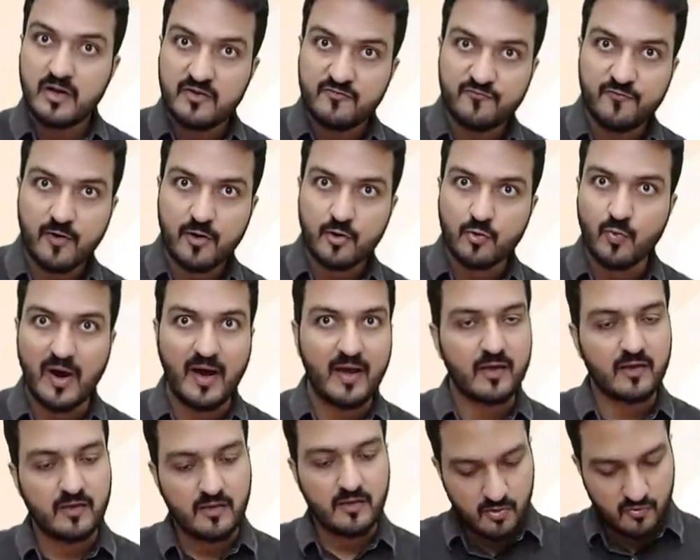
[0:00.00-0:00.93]
for
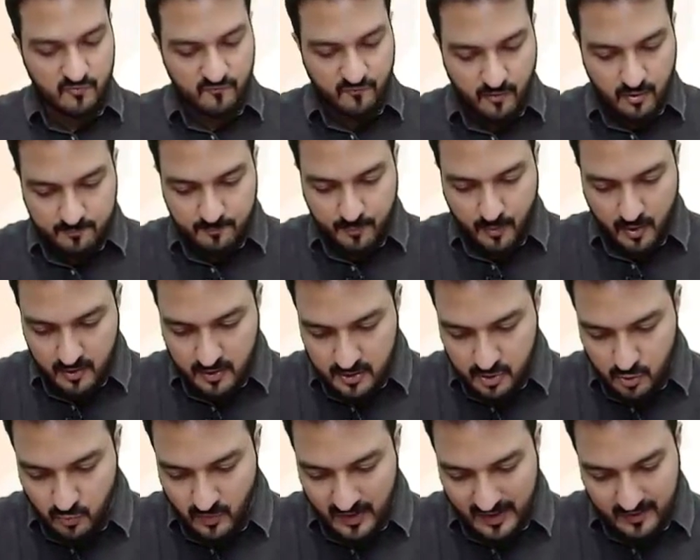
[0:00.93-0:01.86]
Y, for product
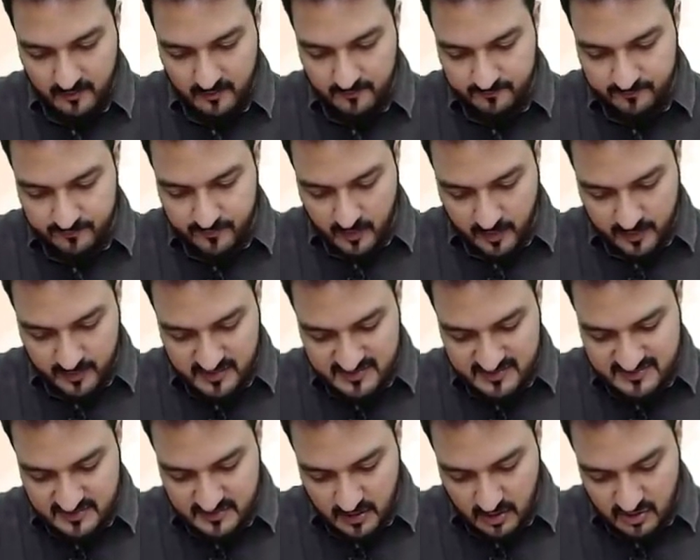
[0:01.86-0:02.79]
Y, it is
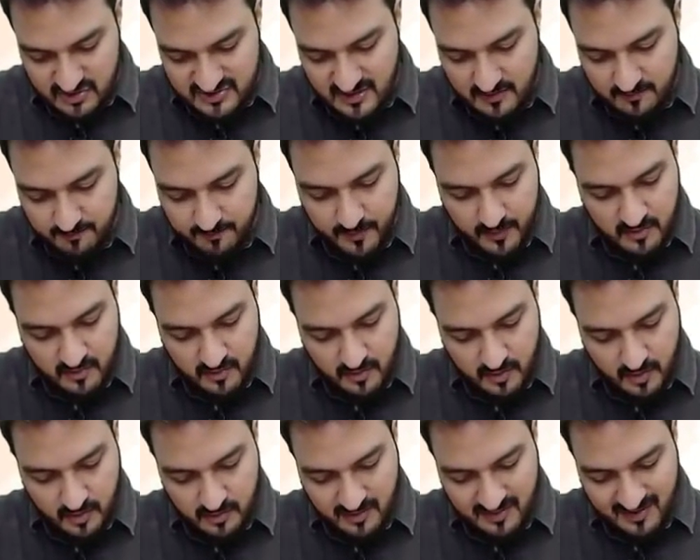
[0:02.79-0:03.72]
1,000 per
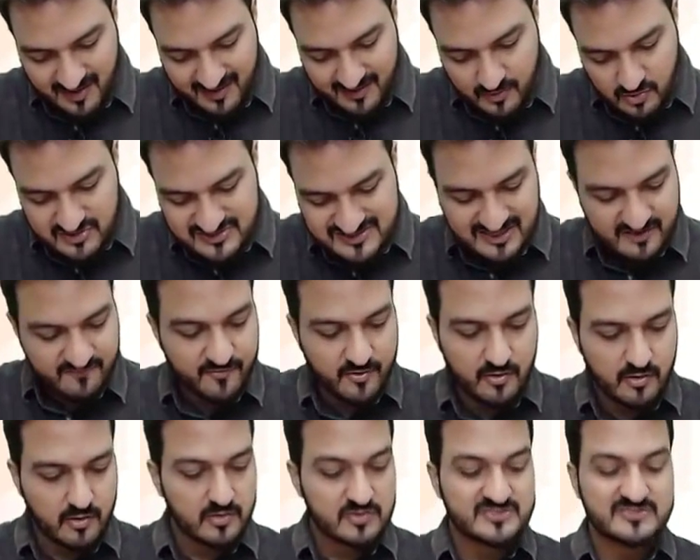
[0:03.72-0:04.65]
run into 7
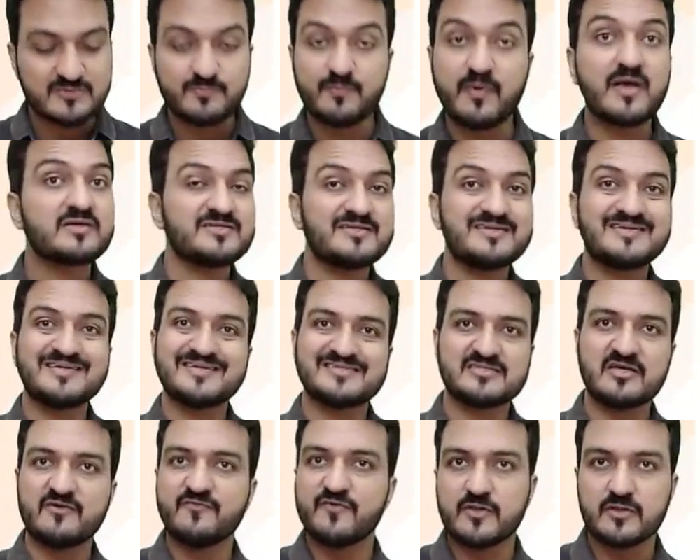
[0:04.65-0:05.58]
runs makes it
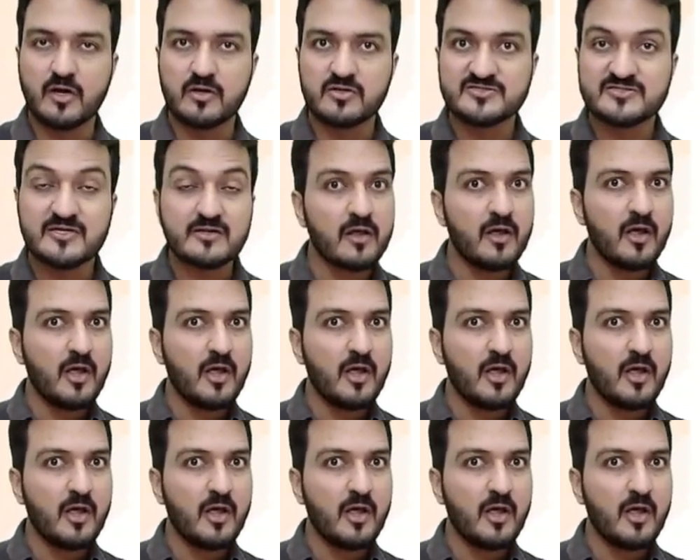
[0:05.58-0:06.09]
7,000.